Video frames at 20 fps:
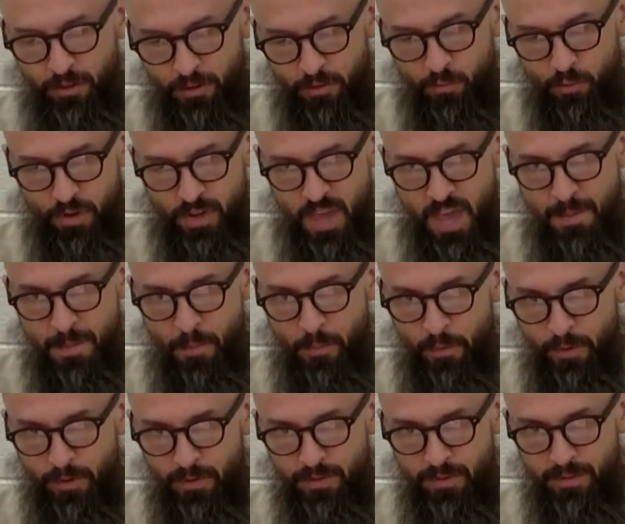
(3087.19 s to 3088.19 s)
Look, we're
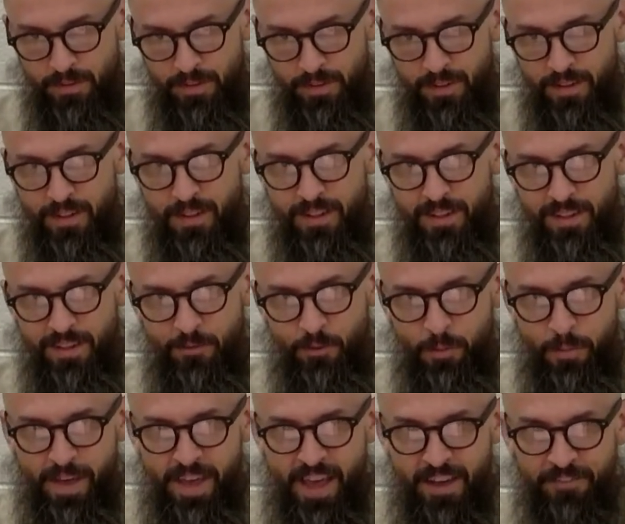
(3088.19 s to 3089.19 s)
capable.
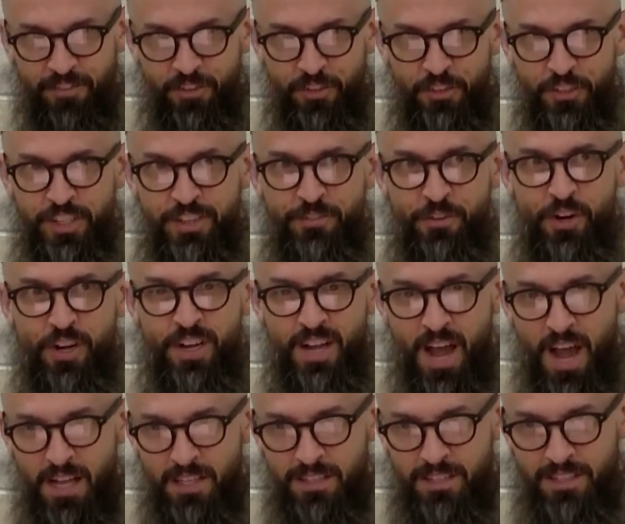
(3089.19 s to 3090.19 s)
We may have to deliver a
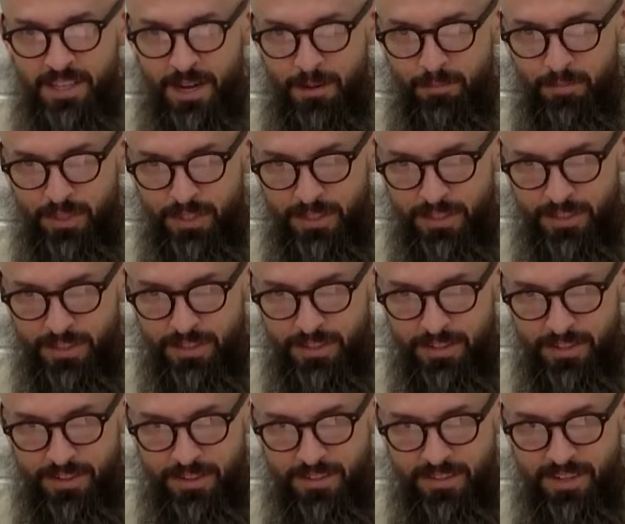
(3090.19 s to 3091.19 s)
concept
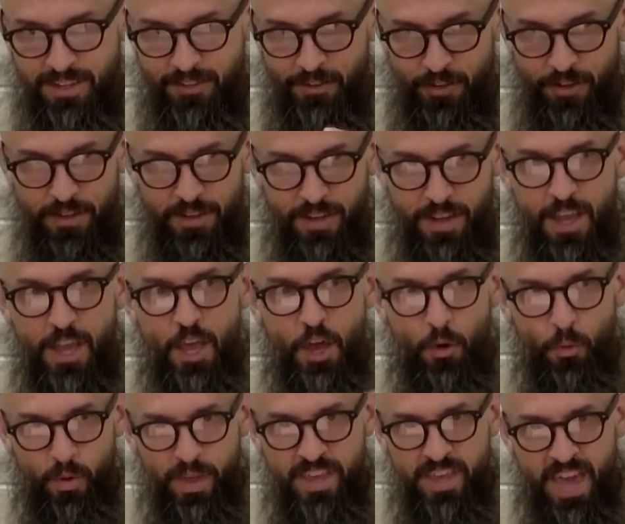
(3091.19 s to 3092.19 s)
and say, look,
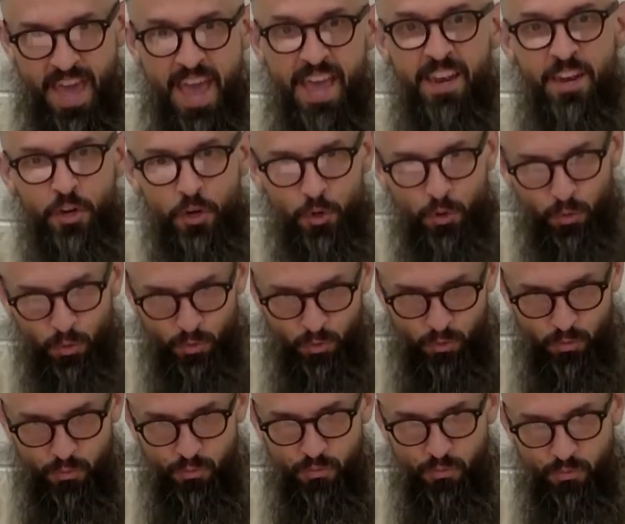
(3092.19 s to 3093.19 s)
we can do,
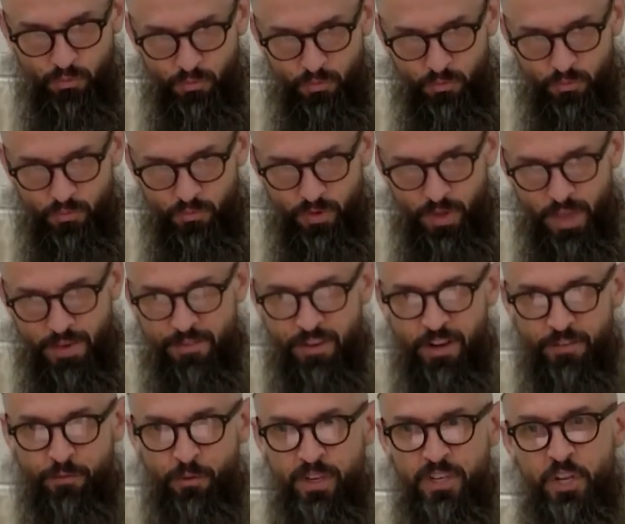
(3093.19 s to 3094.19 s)

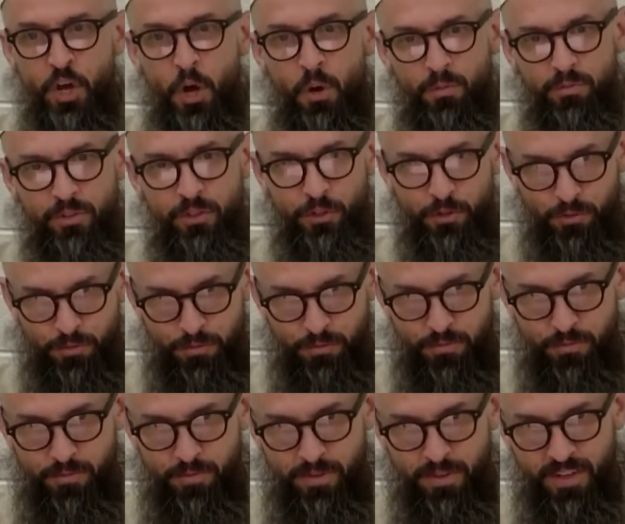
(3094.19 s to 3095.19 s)
even if we don't do.
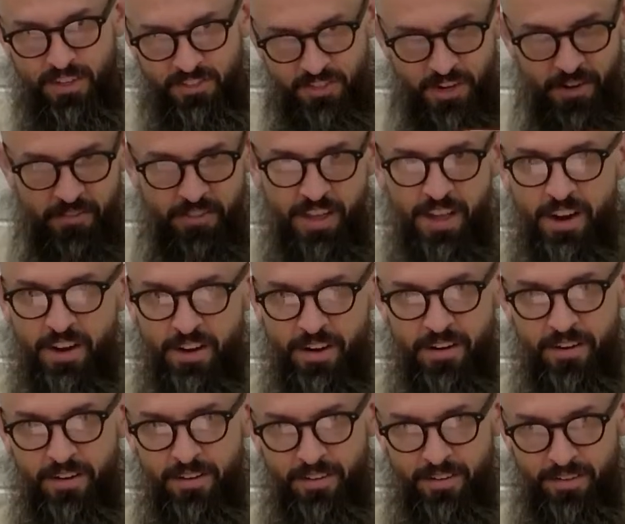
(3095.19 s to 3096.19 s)
Because they're
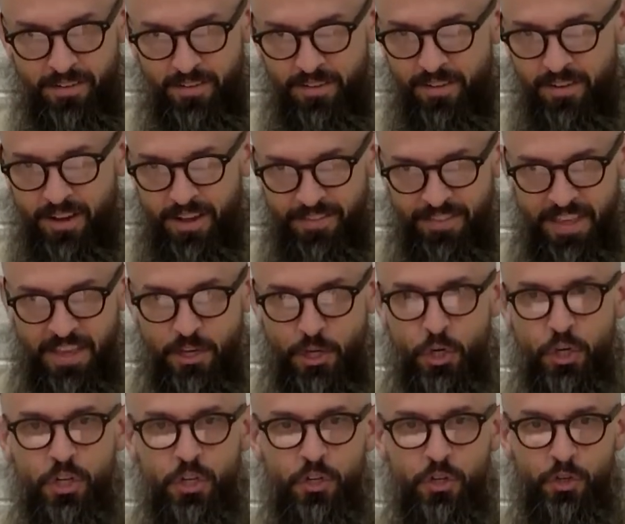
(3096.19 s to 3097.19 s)
there, and they
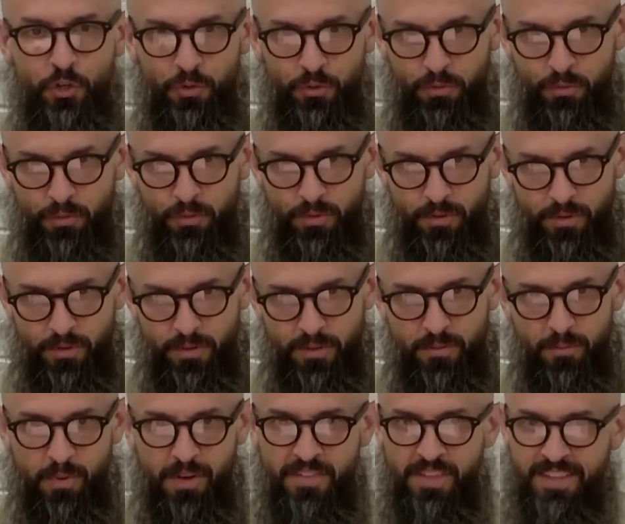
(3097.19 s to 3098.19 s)
could do,
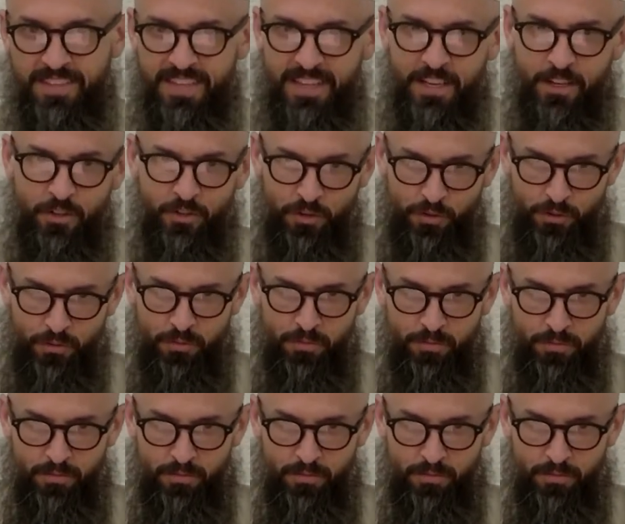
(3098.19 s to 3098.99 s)
but they didn't do.